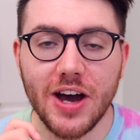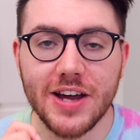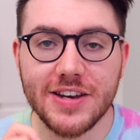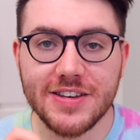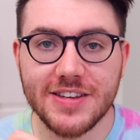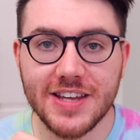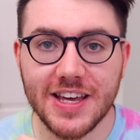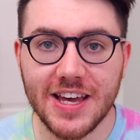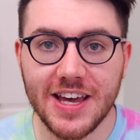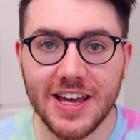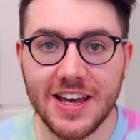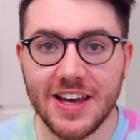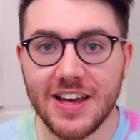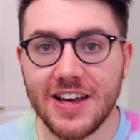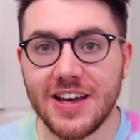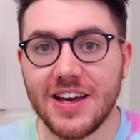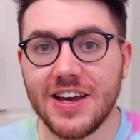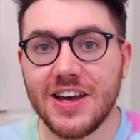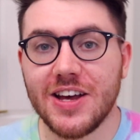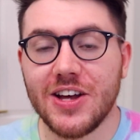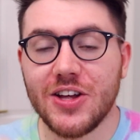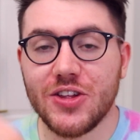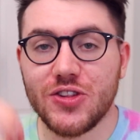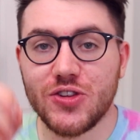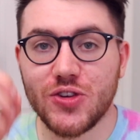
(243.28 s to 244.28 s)
idea
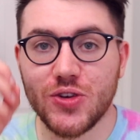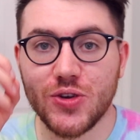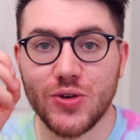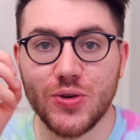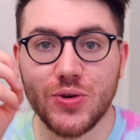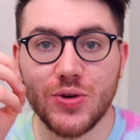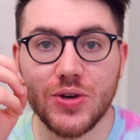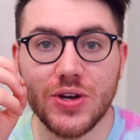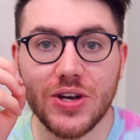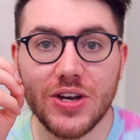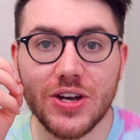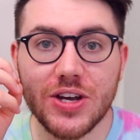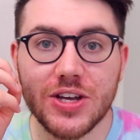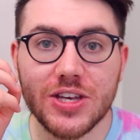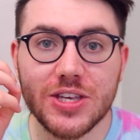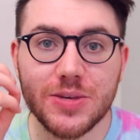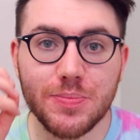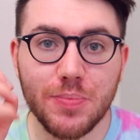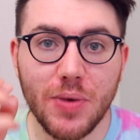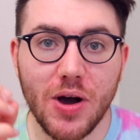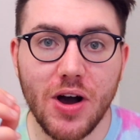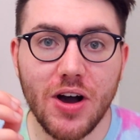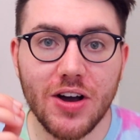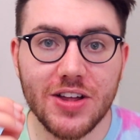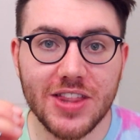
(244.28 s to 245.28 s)
to
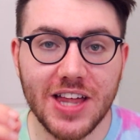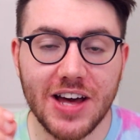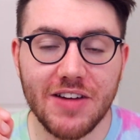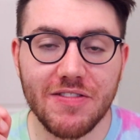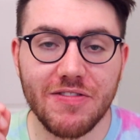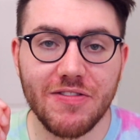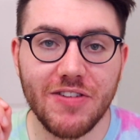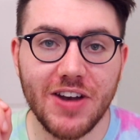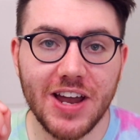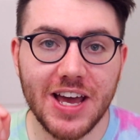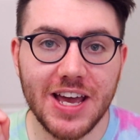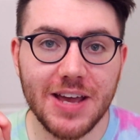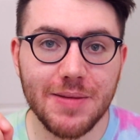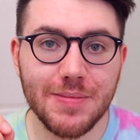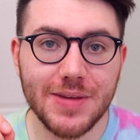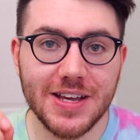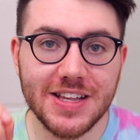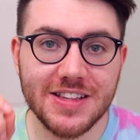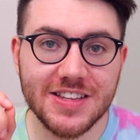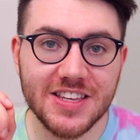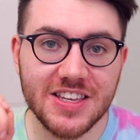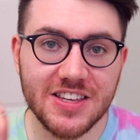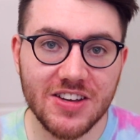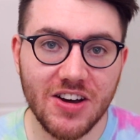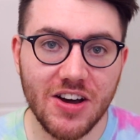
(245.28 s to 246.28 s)
spark that flame
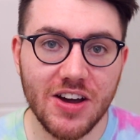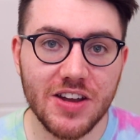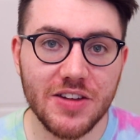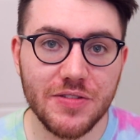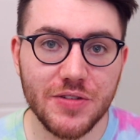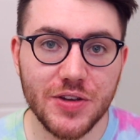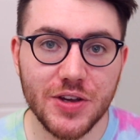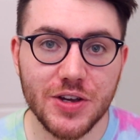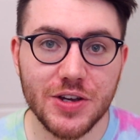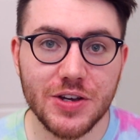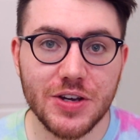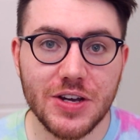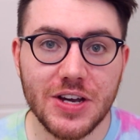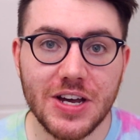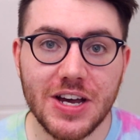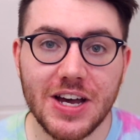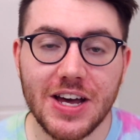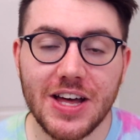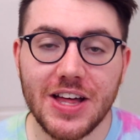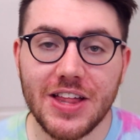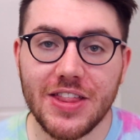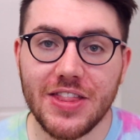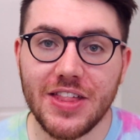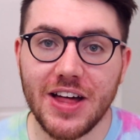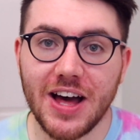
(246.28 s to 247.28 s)
inside of you
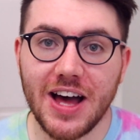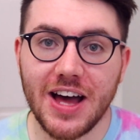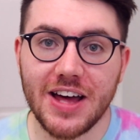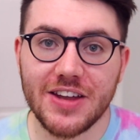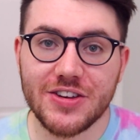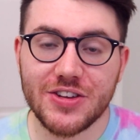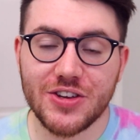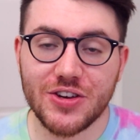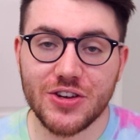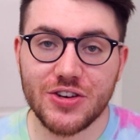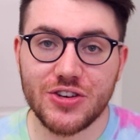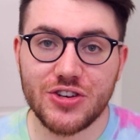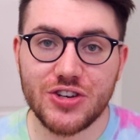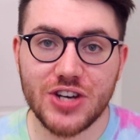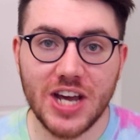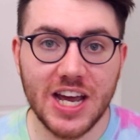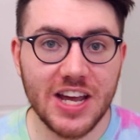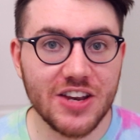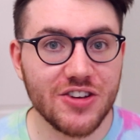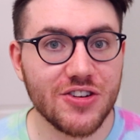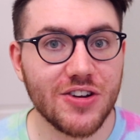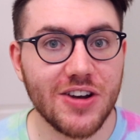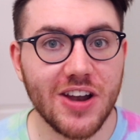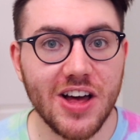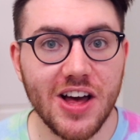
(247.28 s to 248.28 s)
that could
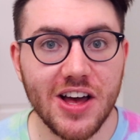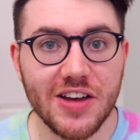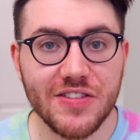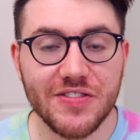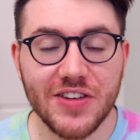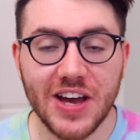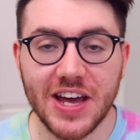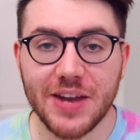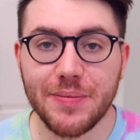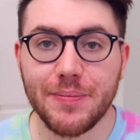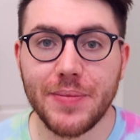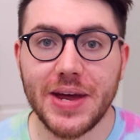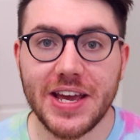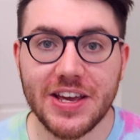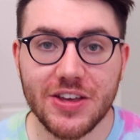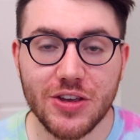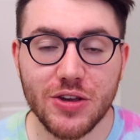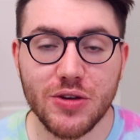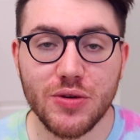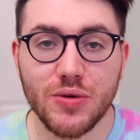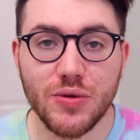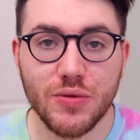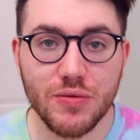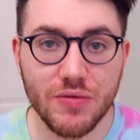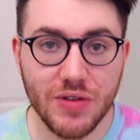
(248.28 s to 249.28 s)
change your life and make
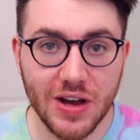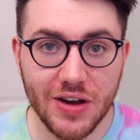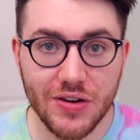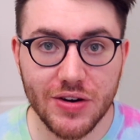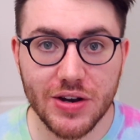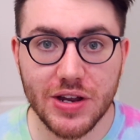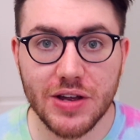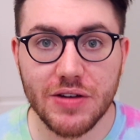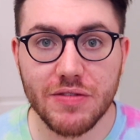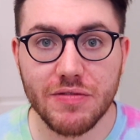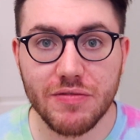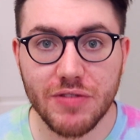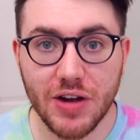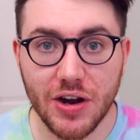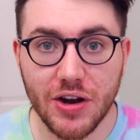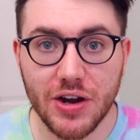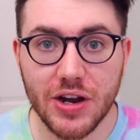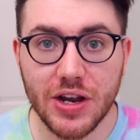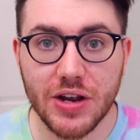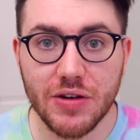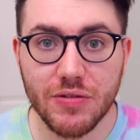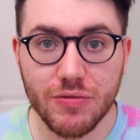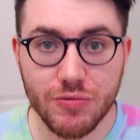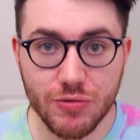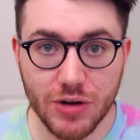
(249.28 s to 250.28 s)
you very,
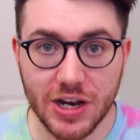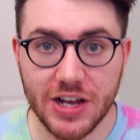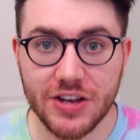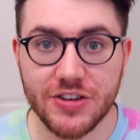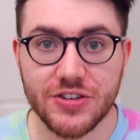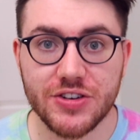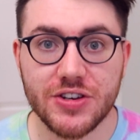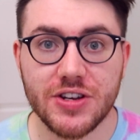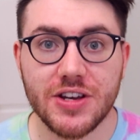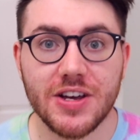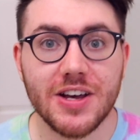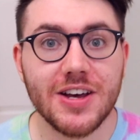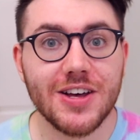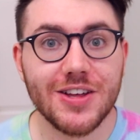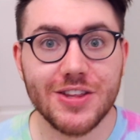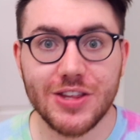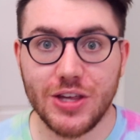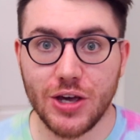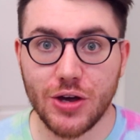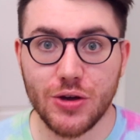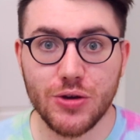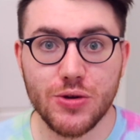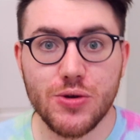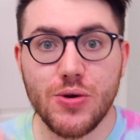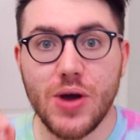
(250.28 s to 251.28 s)
very rich.
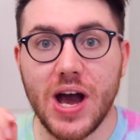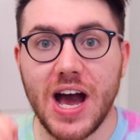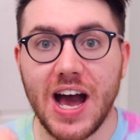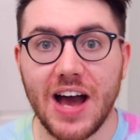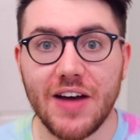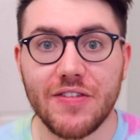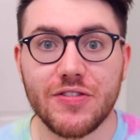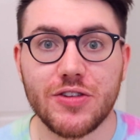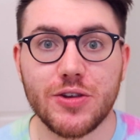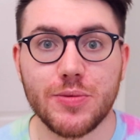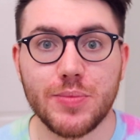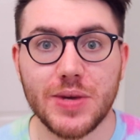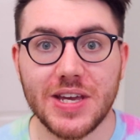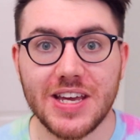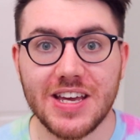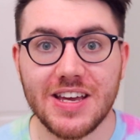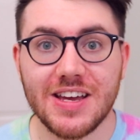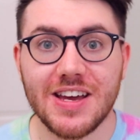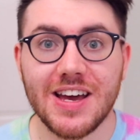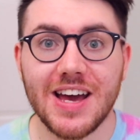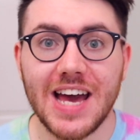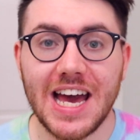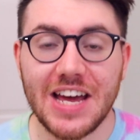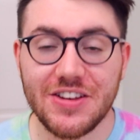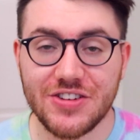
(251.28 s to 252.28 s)
So you have to be
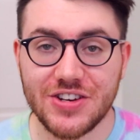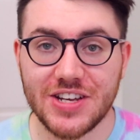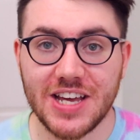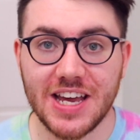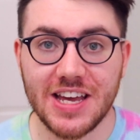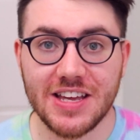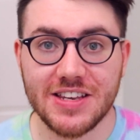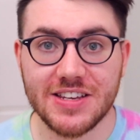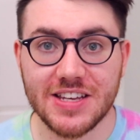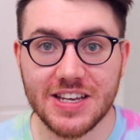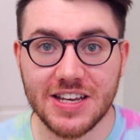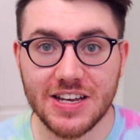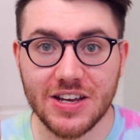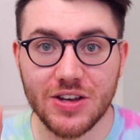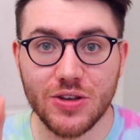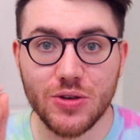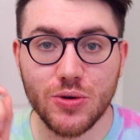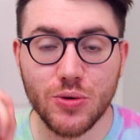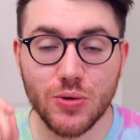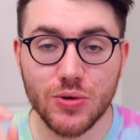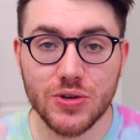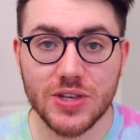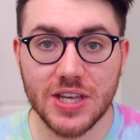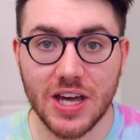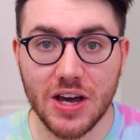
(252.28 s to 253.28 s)
educating
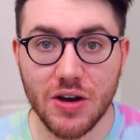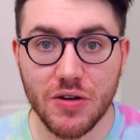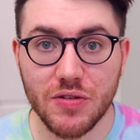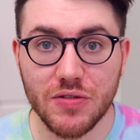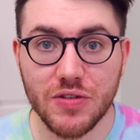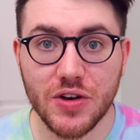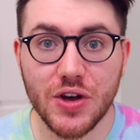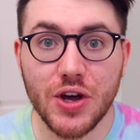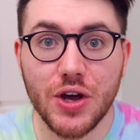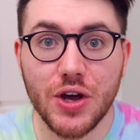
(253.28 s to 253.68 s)
yourself